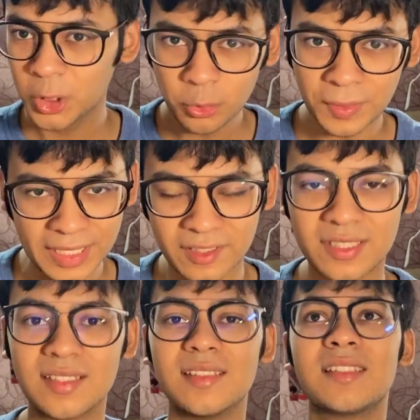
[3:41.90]
two main
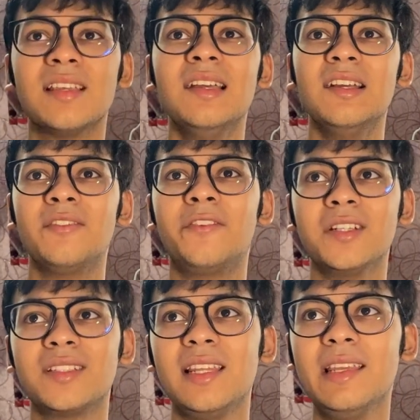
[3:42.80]
reasons.
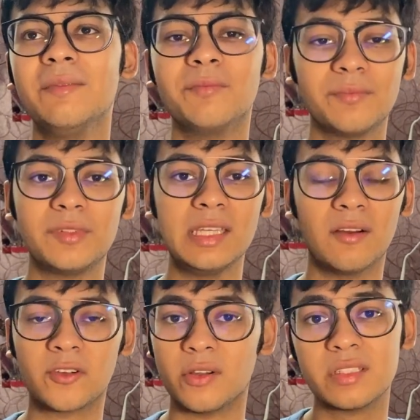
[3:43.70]
Firstly,
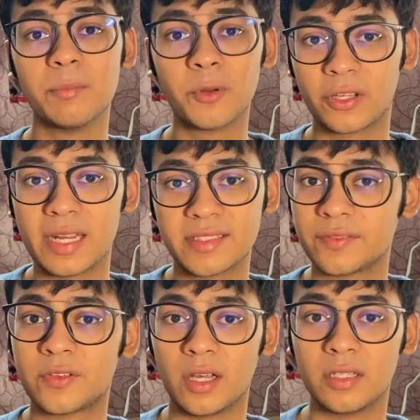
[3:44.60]
of course, the
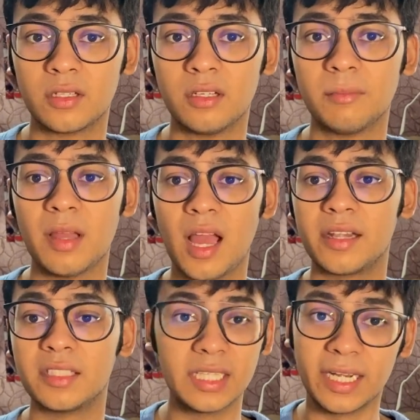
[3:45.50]
progressive curriculum
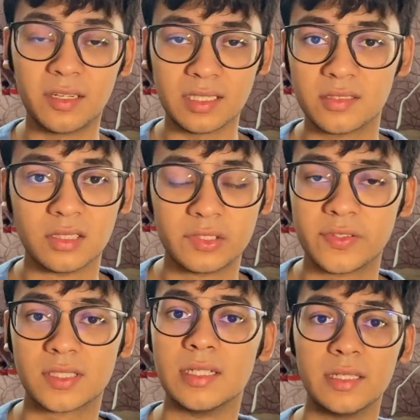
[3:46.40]
and great research
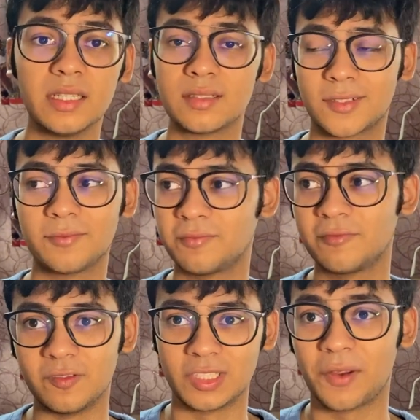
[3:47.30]
facilities,
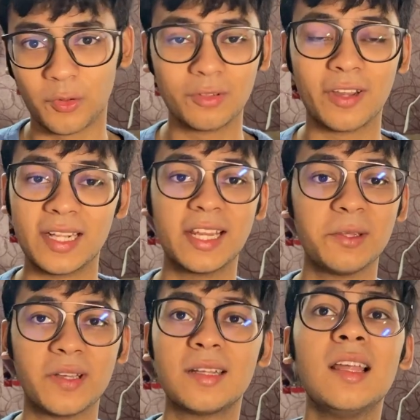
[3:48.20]
which I won't find
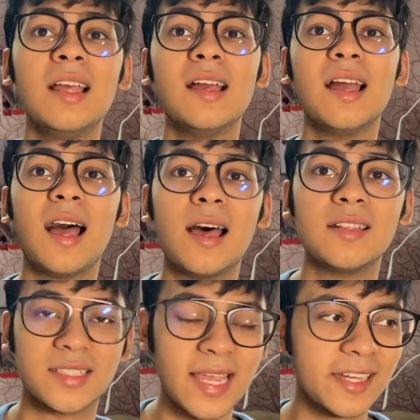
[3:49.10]
anywhere.
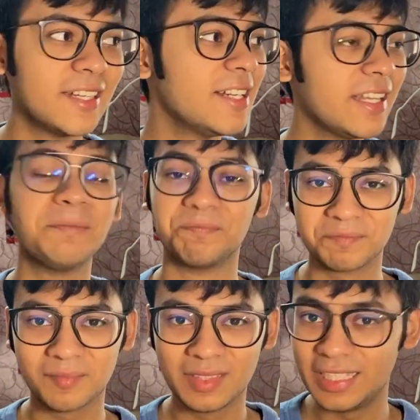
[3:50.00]
And secondly,
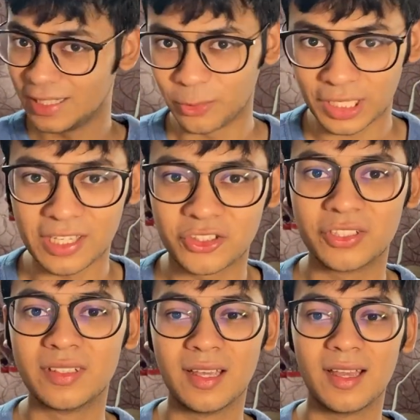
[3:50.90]
the
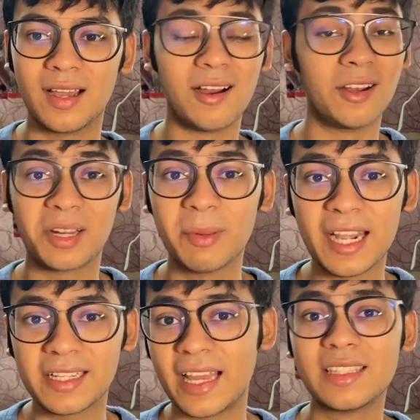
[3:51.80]
location.
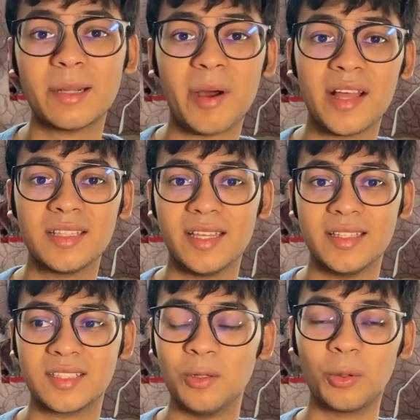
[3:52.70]
IIIT Hyderabad
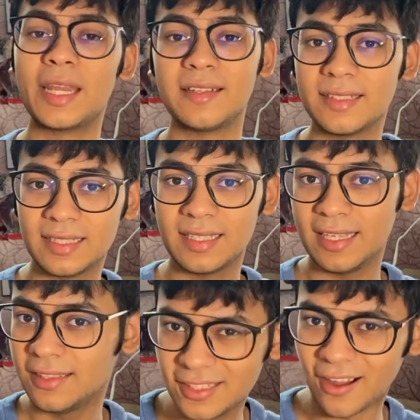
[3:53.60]
is located
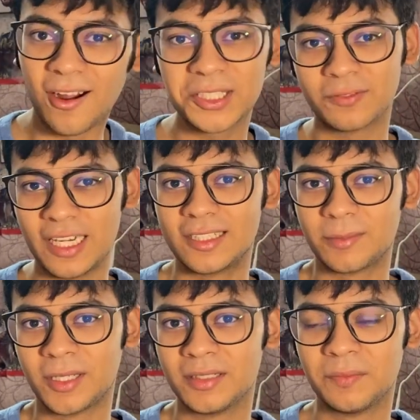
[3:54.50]
in the heart of
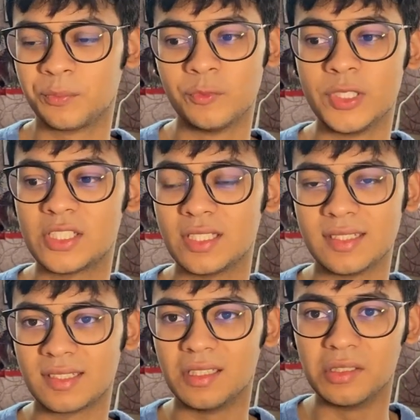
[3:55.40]
Hyderabad, which
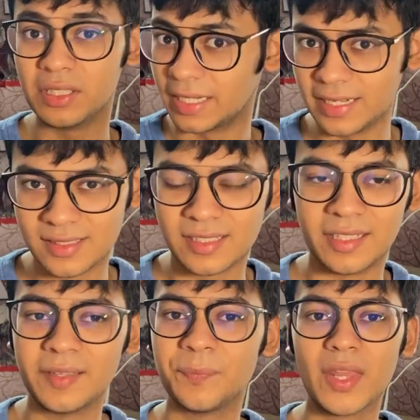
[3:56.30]
is a great
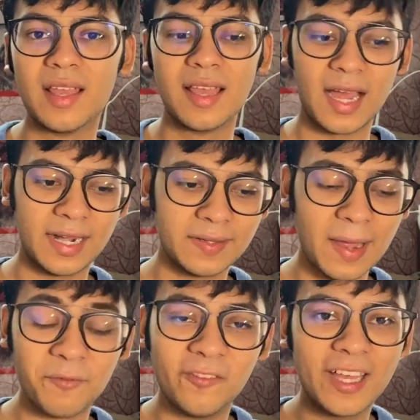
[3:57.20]
city, and
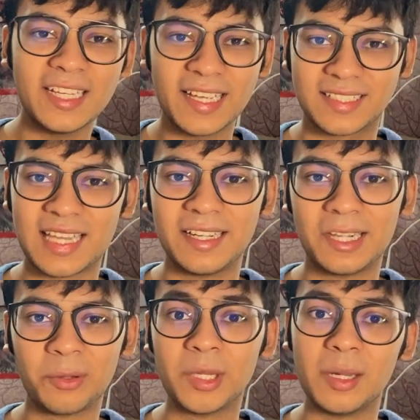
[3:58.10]
I'm very
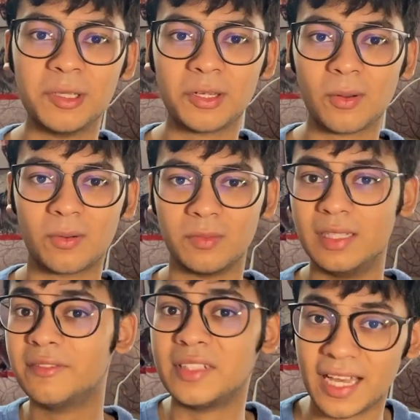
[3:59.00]
excited to be able to
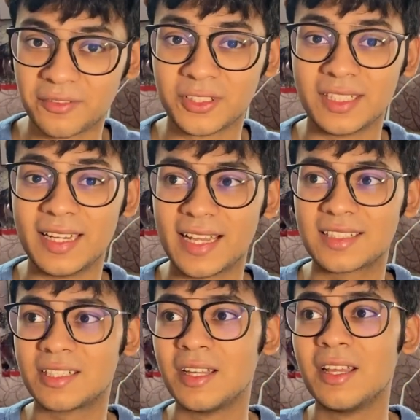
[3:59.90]
live there for the
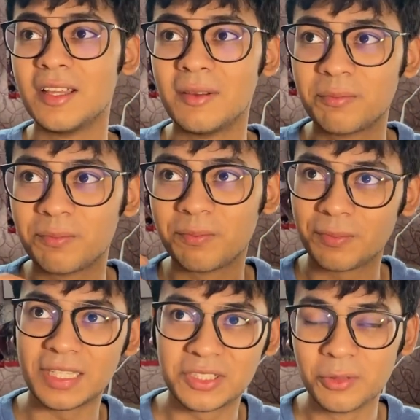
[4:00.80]
next
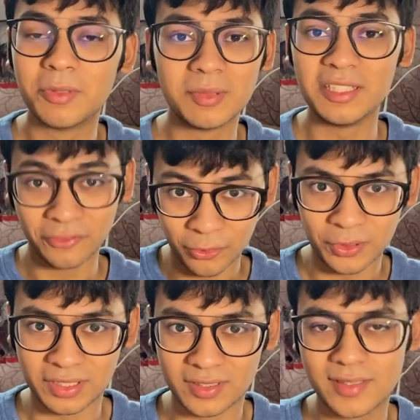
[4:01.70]
presumably
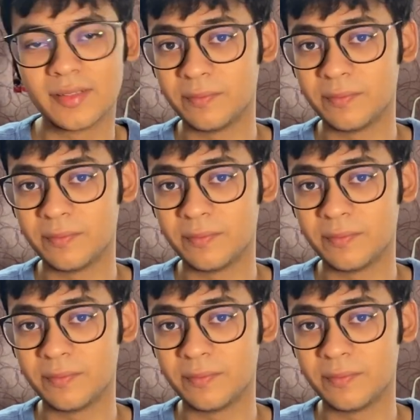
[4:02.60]
4 years,